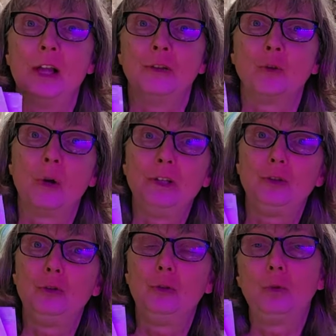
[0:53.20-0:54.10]
So I
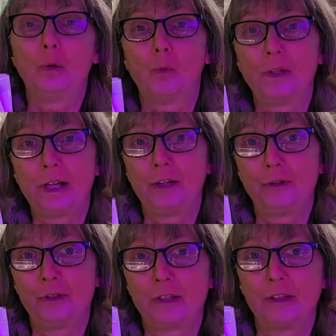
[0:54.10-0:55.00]
do
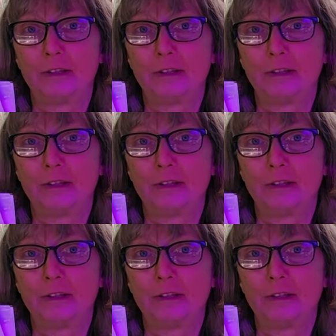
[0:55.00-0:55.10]
100